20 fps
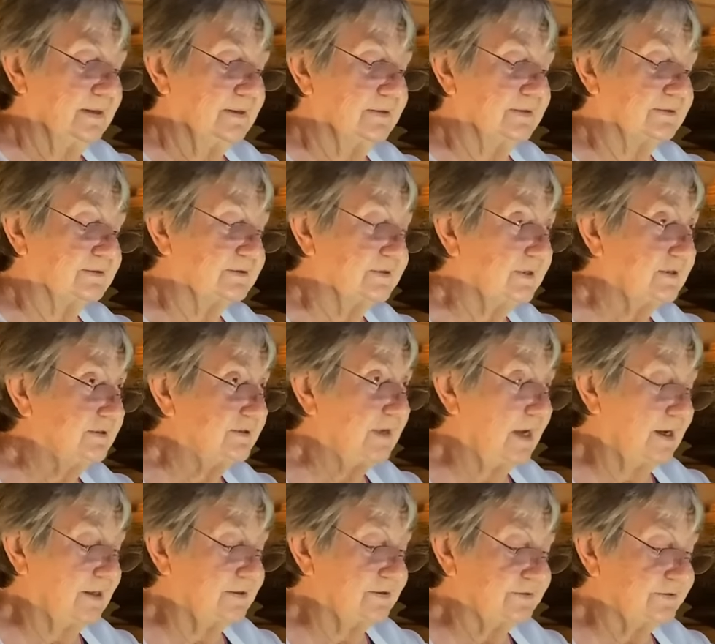The six
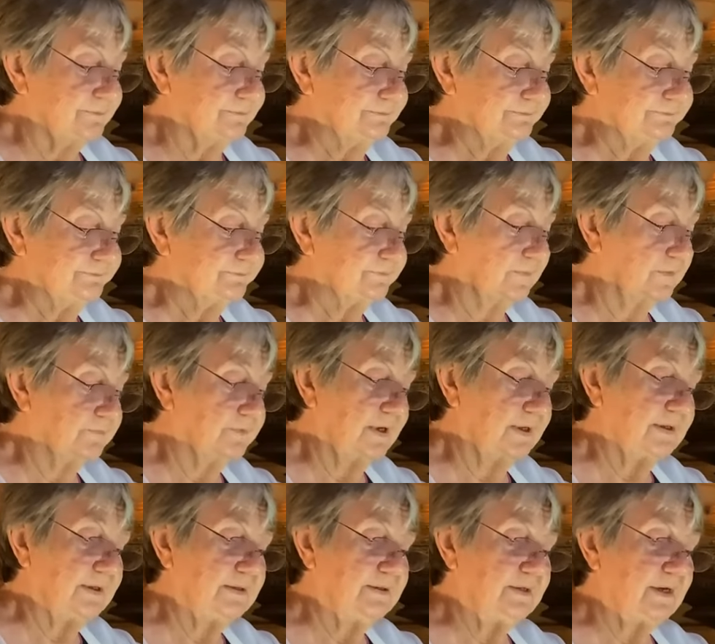R's
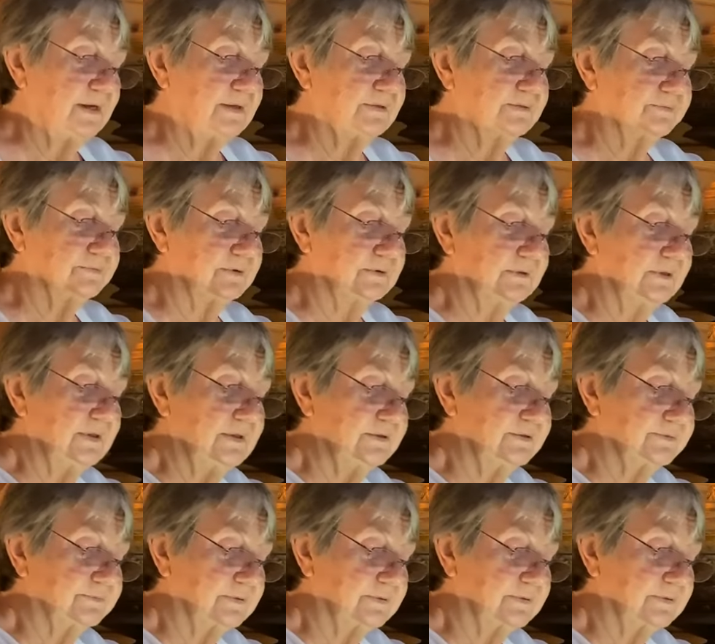recognize, release,